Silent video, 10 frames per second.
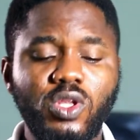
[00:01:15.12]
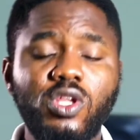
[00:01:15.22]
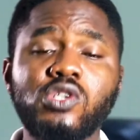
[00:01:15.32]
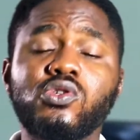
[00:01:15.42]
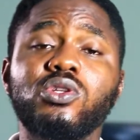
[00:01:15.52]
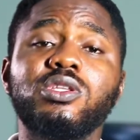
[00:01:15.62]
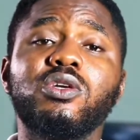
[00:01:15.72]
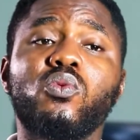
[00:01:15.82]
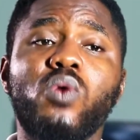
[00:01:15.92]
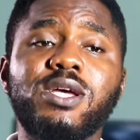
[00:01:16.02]
So the
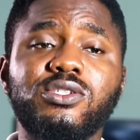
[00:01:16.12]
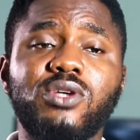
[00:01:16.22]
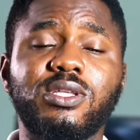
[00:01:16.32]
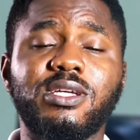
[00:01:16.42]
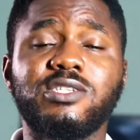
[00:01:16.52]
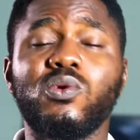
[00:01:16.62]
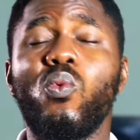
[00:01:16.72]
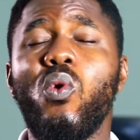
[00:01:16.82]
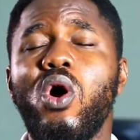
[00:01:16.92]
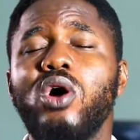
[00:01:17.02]
question is,
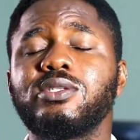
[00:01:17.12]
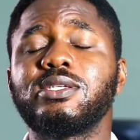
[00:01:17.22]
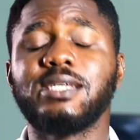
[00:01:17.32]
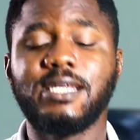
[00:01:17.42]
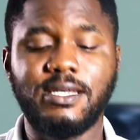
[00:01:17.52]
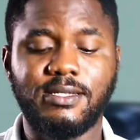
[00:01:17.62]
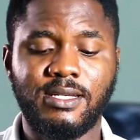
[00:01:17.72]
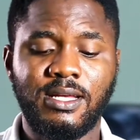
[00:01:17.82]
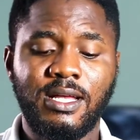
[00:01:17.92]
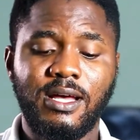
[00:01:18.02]
what is
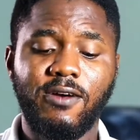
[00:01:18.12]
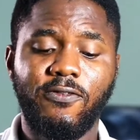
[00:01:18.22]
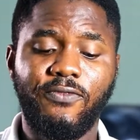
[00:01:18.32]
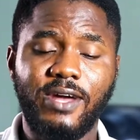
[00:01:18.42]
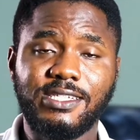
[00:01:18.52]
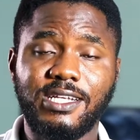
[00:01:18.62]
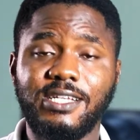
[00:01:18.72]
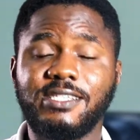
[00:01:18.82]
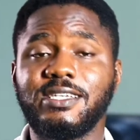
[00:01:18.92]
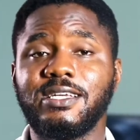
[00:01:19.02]
a
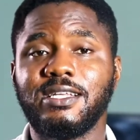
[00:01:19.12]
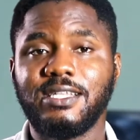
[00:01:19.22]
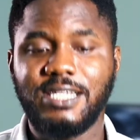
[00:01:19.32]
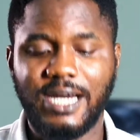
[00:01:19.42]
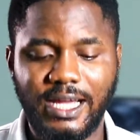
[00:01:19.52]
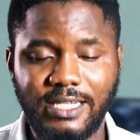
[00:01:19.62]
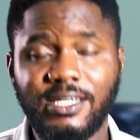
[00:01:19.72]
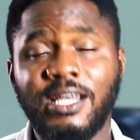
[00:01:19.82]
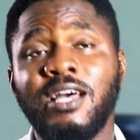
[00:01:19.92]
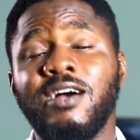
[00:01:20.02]
fertility diet?
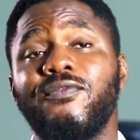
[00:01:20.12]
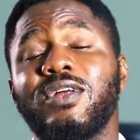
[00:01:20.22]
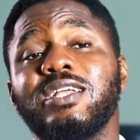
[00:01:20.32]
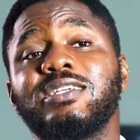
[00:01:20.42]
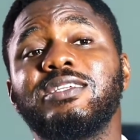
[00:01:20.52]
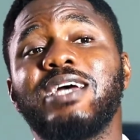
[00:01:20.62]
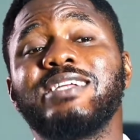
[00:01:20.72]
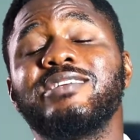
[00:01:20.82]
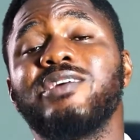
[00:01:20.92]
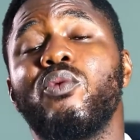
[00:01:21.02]
A fertility
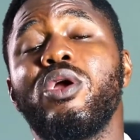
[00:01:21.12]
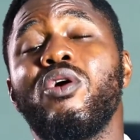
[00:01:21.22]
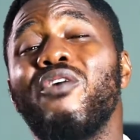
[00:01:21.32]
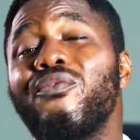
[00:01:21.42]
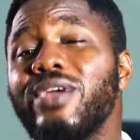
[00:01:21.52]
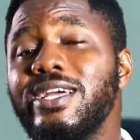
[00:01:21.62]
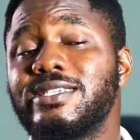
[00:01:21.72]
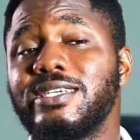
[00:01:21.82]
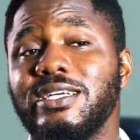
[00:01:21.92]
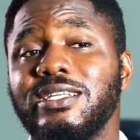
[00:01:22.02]
diet is a way of
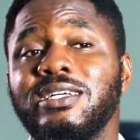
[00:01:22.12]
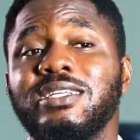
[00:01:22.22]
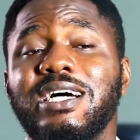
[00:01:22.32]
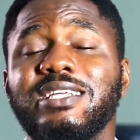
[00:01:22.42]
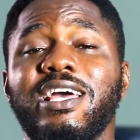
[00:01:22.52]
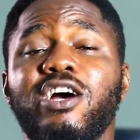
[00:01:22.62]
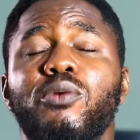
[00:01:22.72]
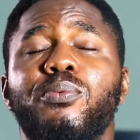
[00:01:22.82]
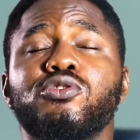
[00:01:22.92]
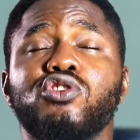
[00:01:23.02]
eating that
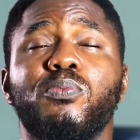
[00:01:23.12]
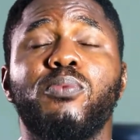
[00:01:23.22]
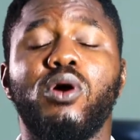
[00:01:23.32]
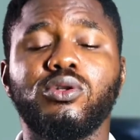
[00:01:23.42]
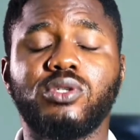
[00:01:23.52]
helps support